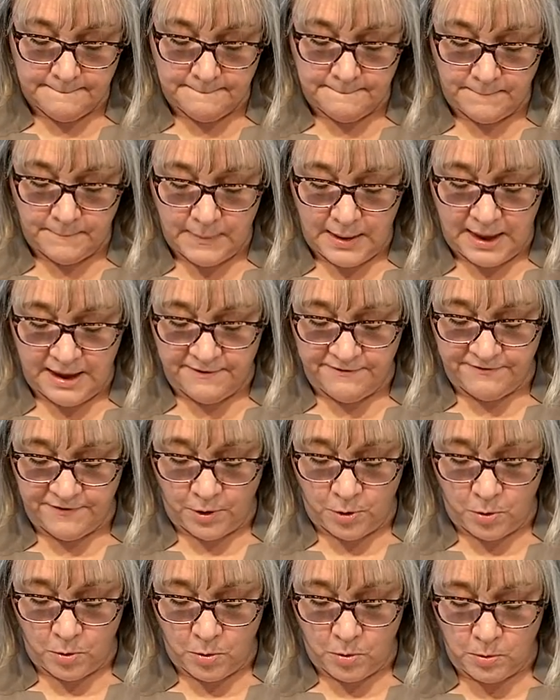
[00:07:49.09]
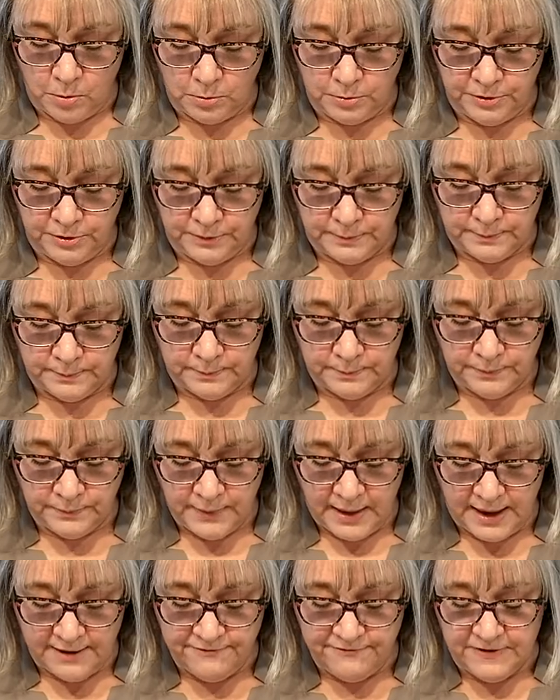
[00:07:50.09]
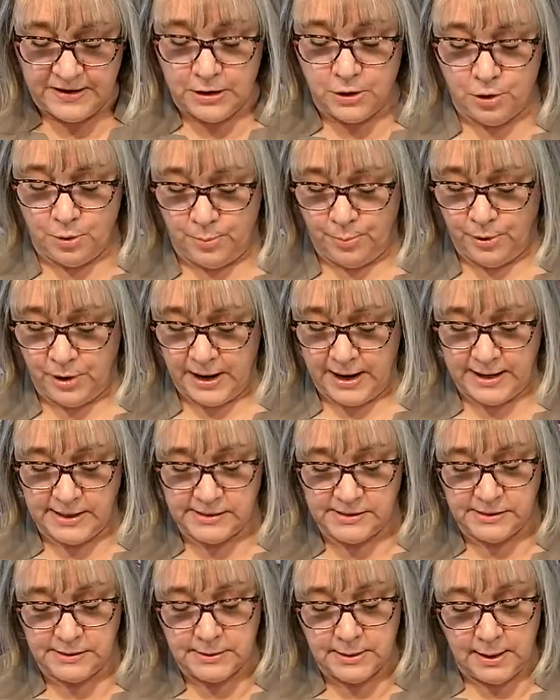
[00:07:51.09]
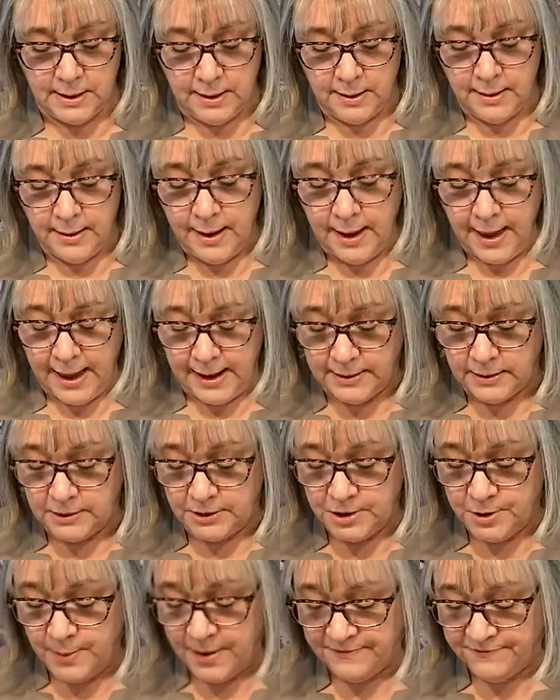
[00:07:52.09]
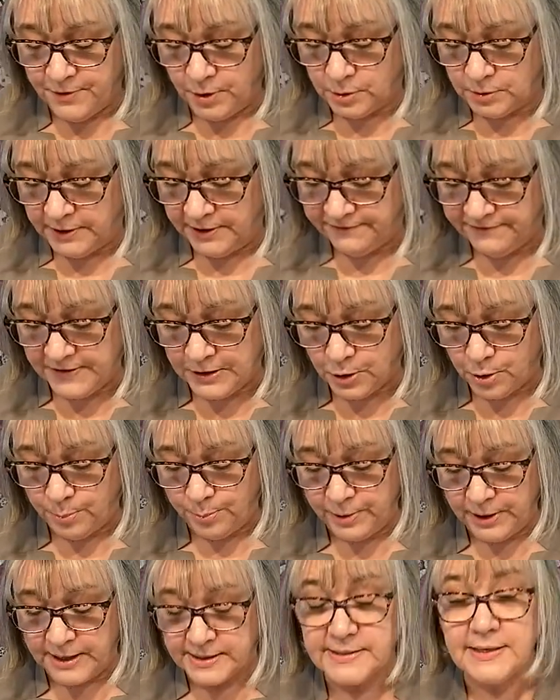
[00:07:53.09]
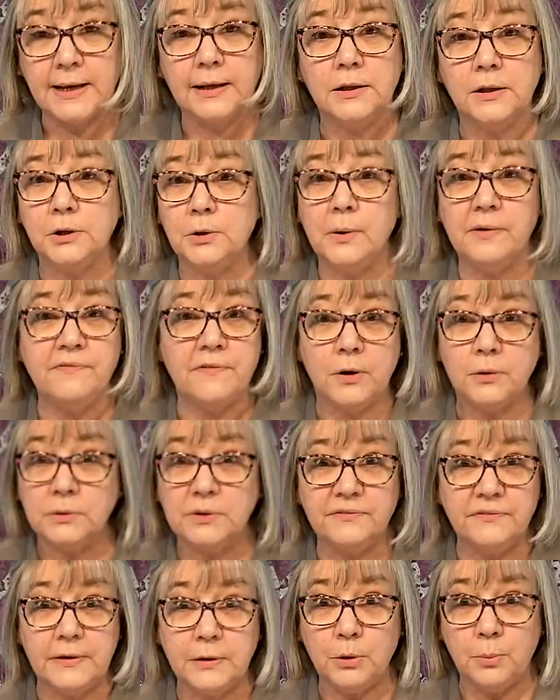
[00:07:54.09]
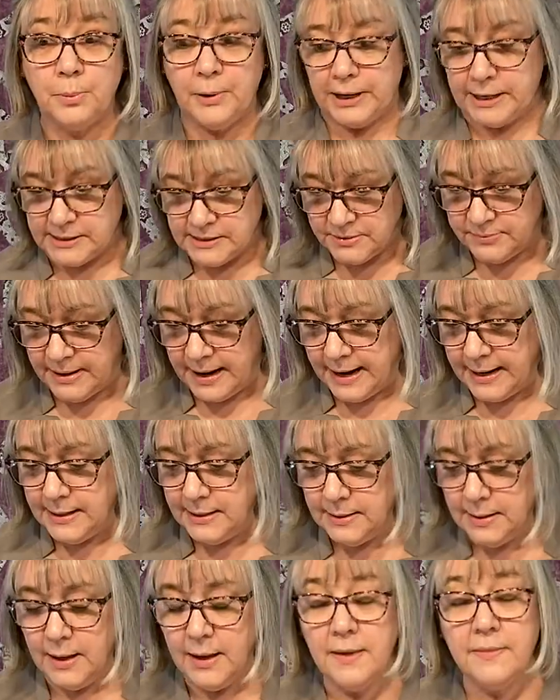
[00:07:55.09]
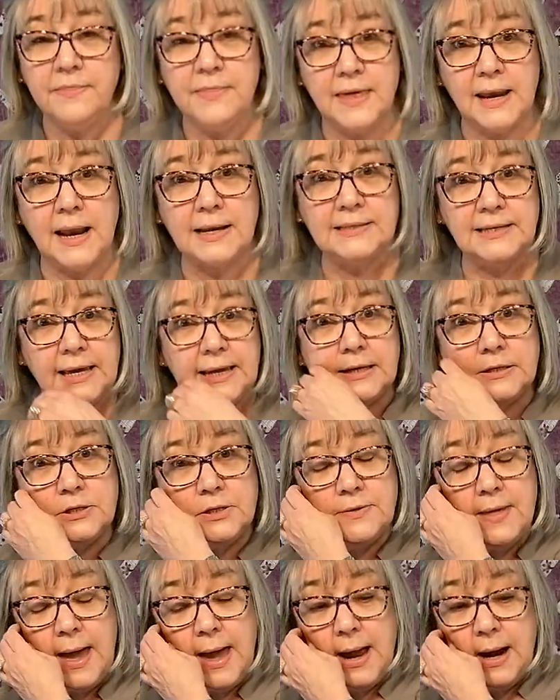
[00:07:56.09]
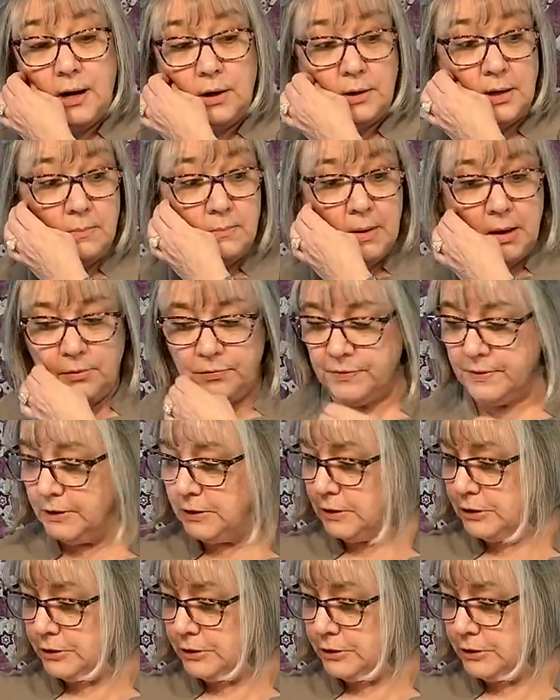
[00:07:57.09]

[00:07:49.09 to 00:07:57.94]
I fold. I finger press. I glue, I fold, I finger press. I glue, I fold, I finger press, right? Then I take it to the iron and melt the glue.